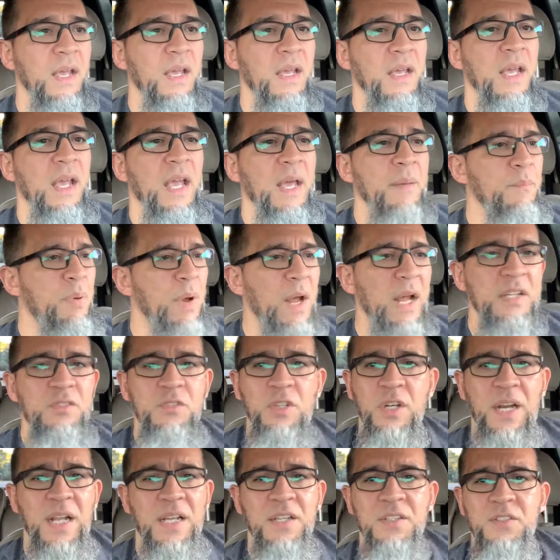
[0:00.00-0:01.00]
and probably
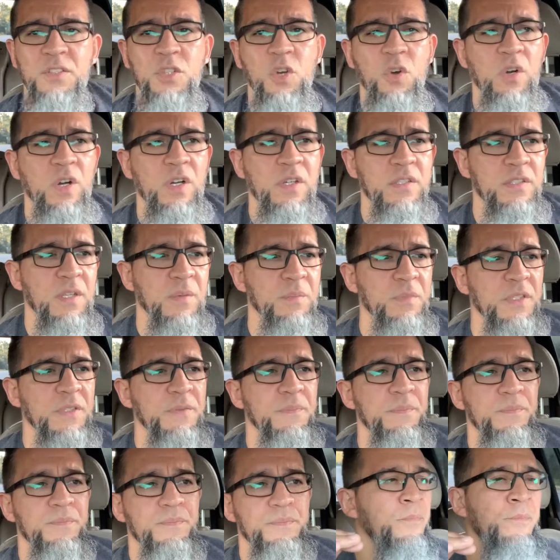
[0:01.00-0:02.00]
drink like a soda or something.
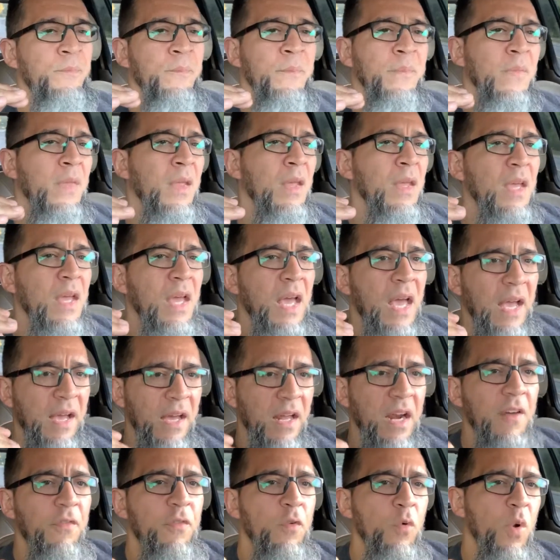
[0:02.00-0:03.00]
I
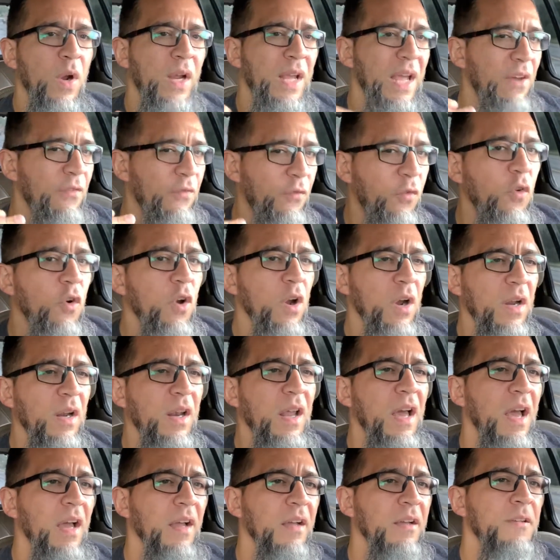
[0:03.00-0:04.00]
got off of work at 4
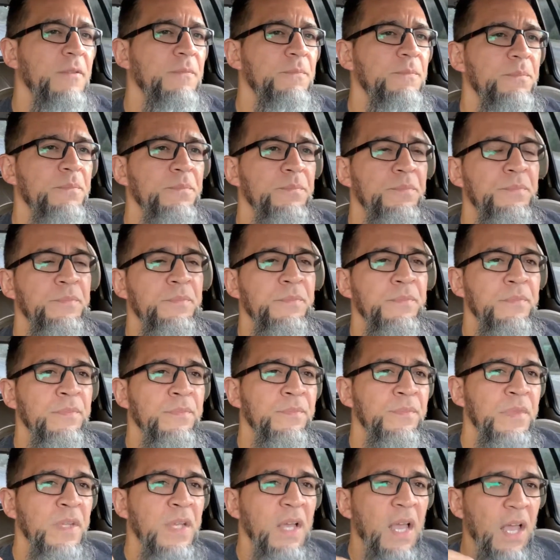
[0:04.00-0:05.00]
o'clock.
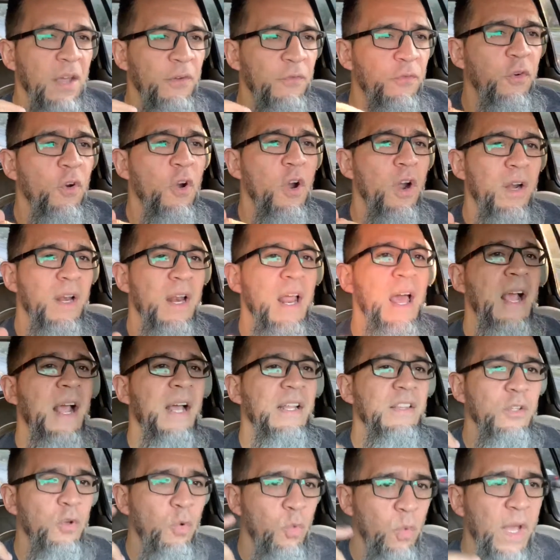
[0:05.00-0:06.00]
At 4 o'clock
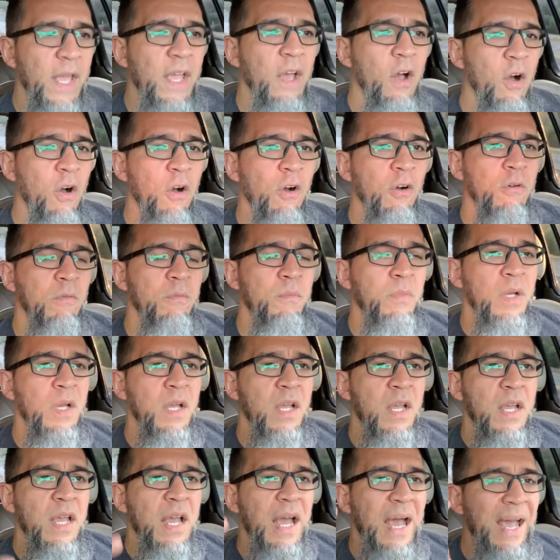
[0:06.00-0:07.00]
on the way home,
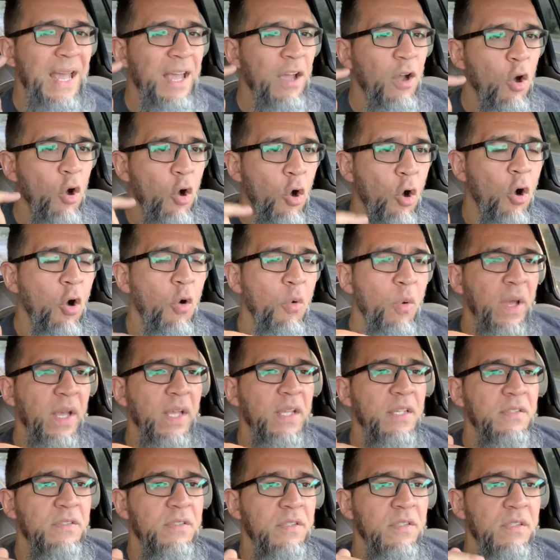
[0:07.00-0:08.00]
I
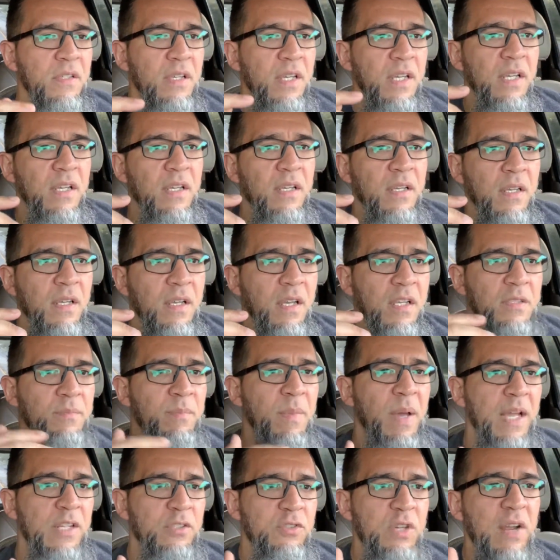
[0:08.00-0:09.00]
always, because
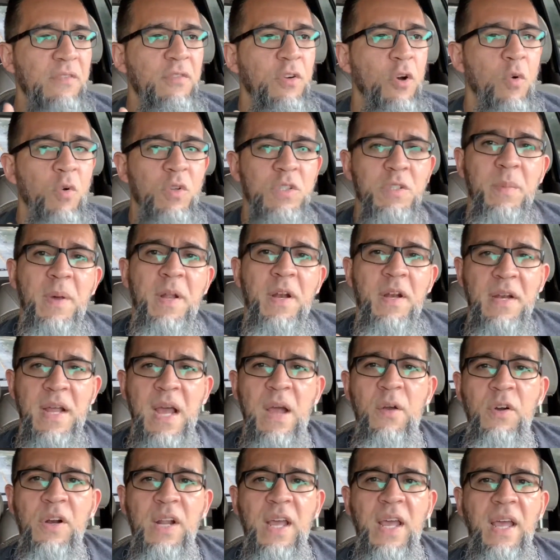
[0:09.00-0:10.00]
my drive home was about an
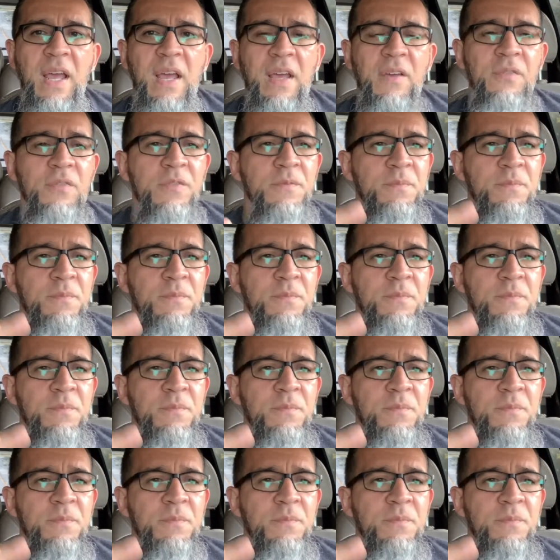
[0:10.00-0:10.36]
hour and a half,